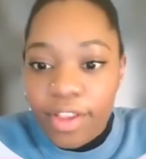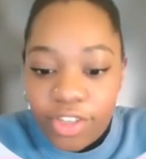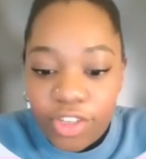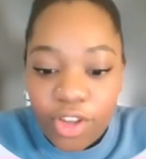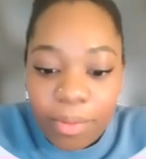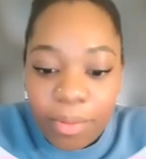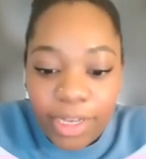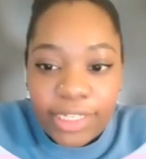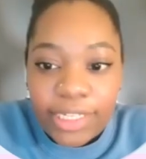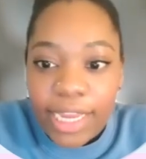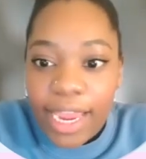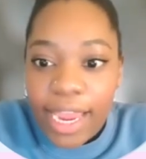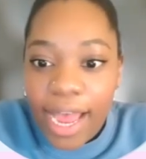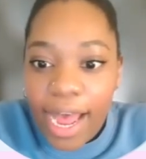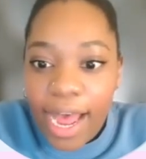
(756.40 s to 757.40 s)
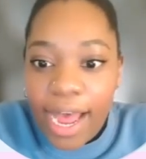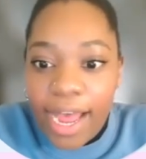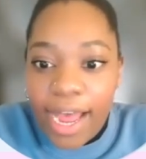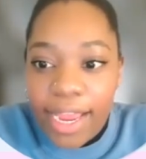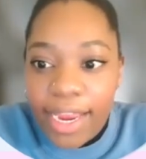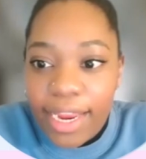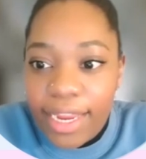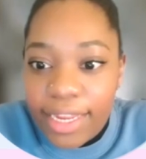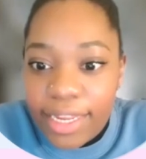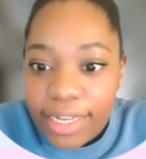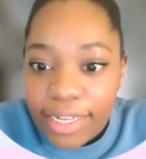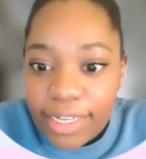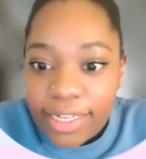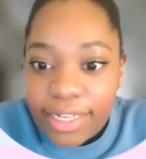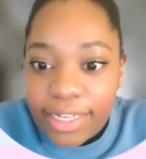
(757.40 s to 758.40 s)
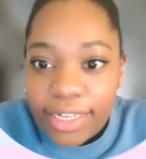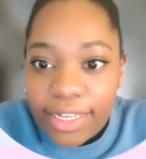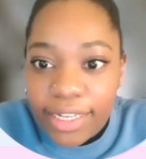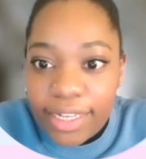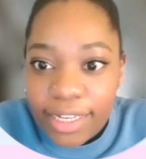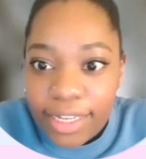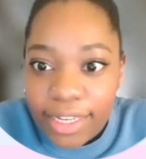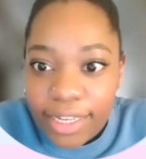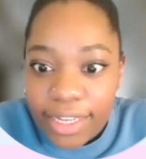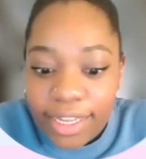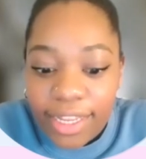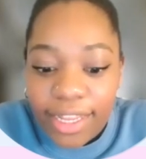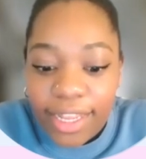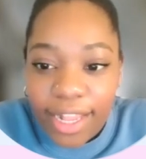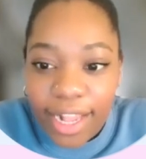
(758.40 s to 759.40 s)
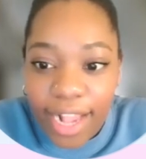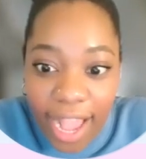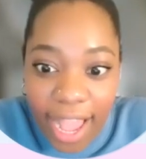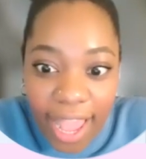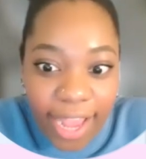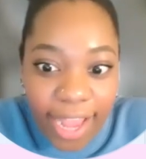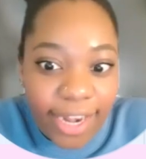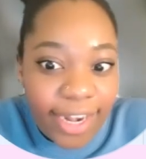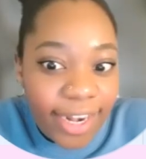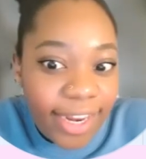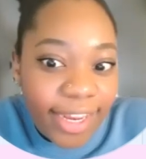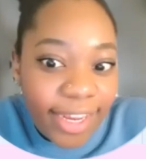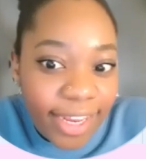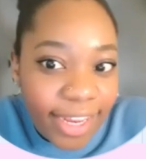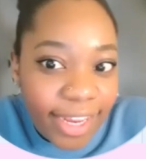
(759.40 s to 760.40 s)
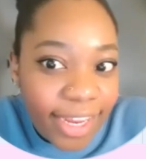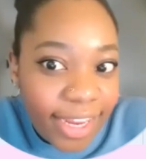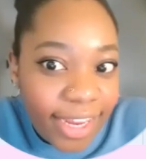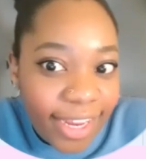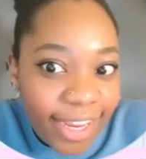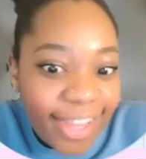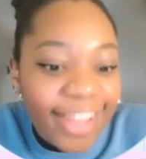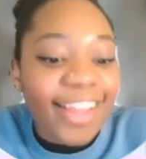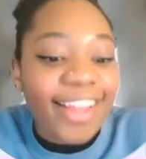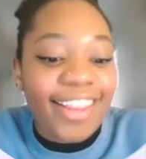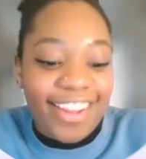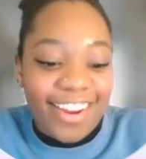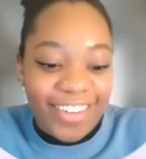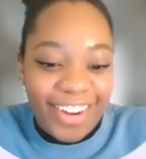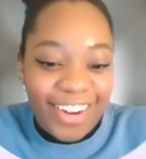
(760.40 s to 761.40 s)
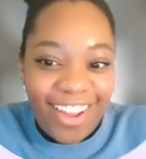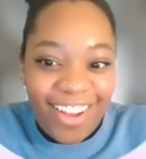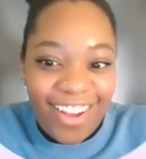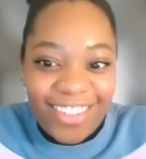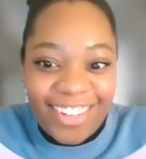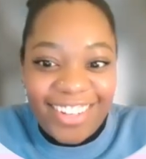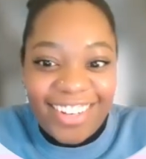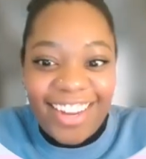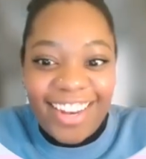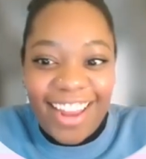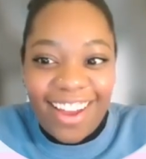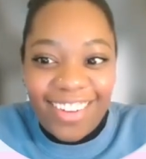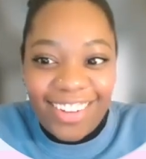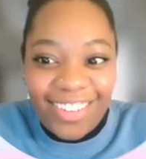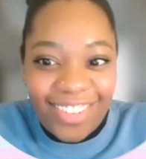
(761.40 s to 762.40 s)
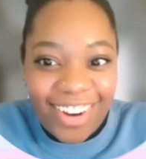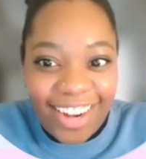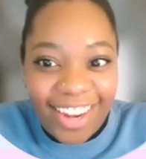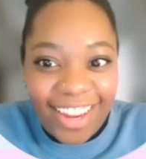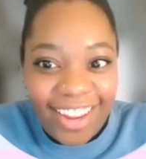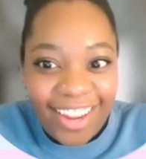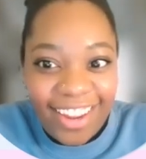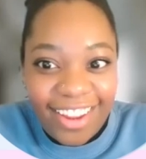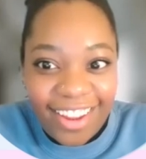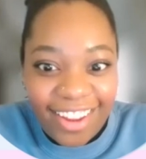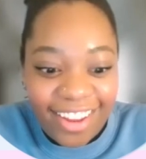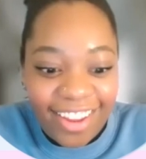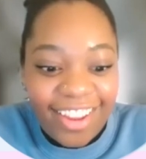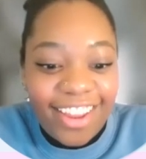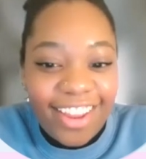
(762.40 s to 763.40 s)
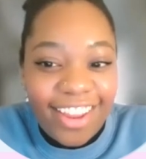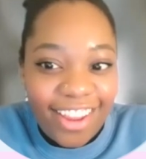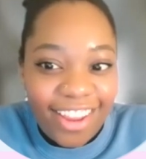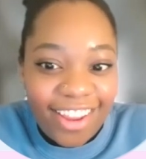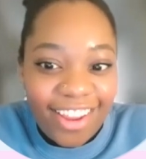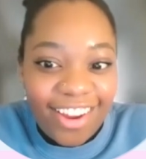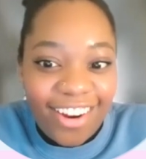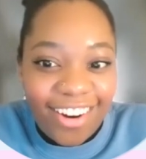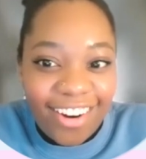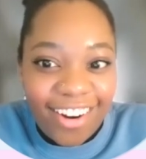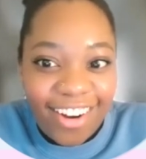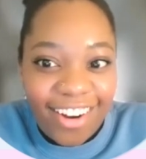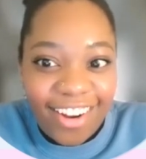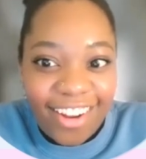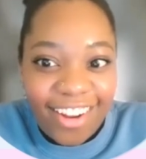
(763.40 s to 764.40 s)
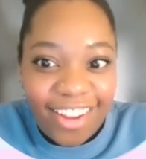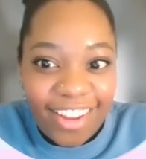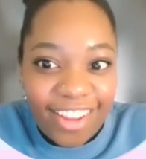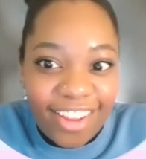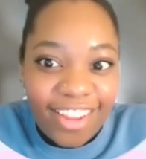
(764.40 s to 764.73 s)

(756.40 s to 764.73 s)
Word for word: So I'm going to say I. Correct. M. Correct. There we go. And now it's working. Correct. R. Correct.